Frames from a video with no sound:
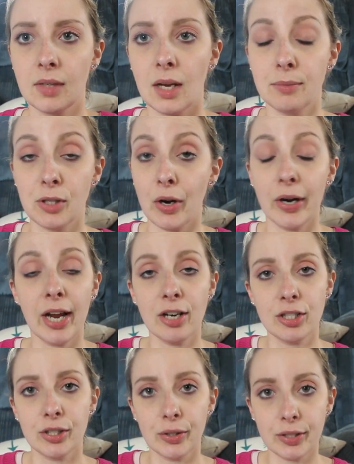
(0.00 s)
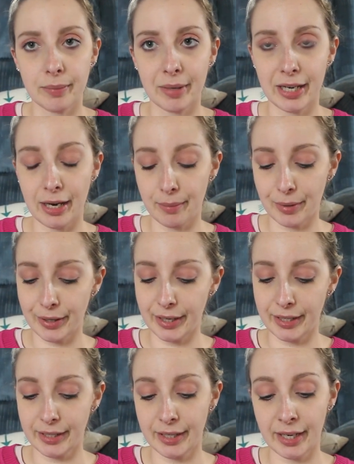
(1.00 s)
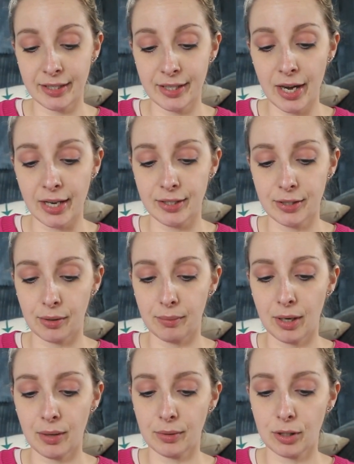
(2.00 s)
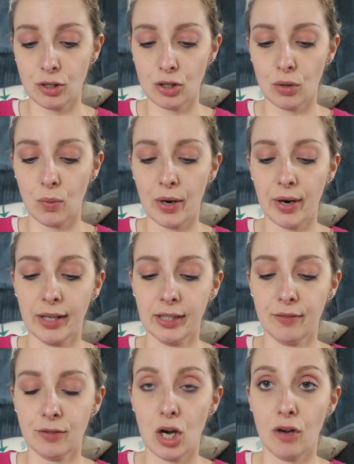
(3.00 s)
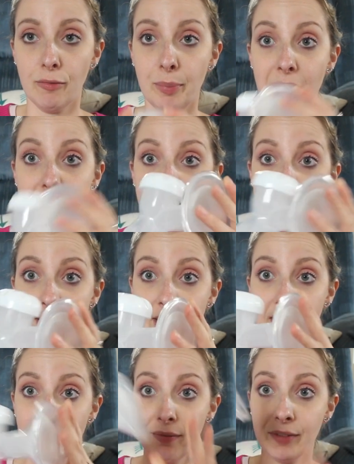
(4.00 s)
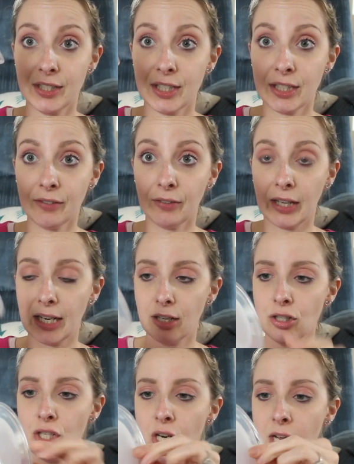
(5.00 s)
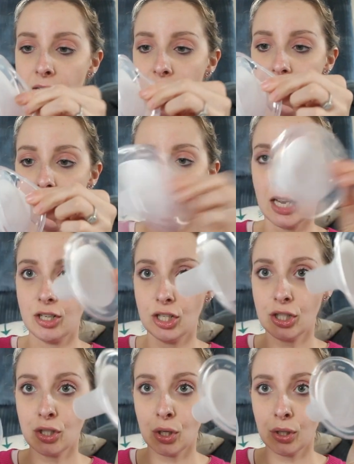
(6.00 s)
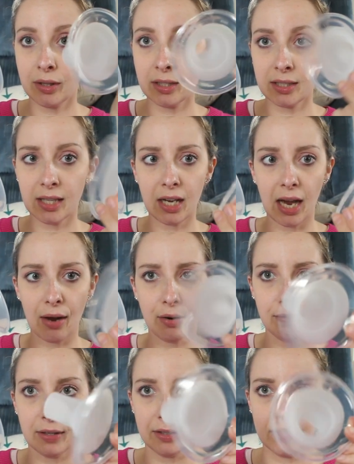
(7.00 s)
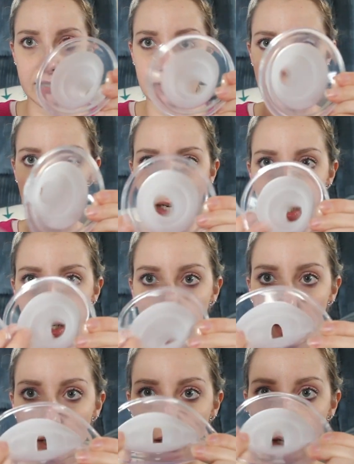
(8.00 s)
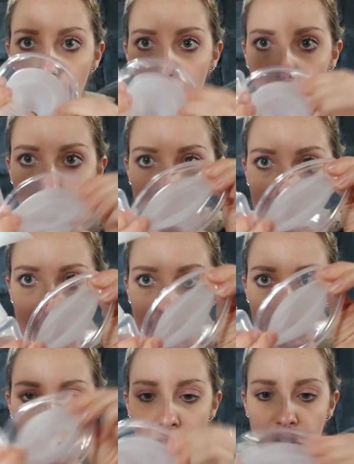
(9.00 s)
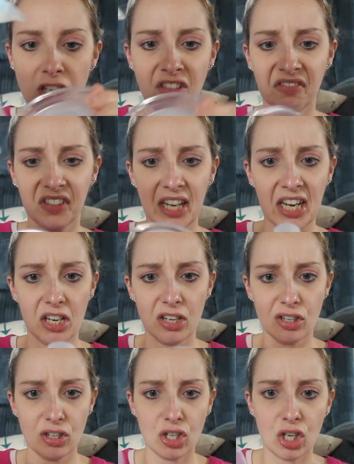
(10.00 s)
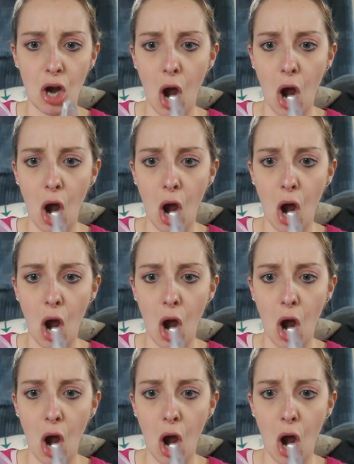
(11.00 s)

I'm sorry, I just looked at my camera and it had died, so I'm not really sure where I left off, but this is the flange, and I just took this thing out of it. This is like um, a stretchy flange.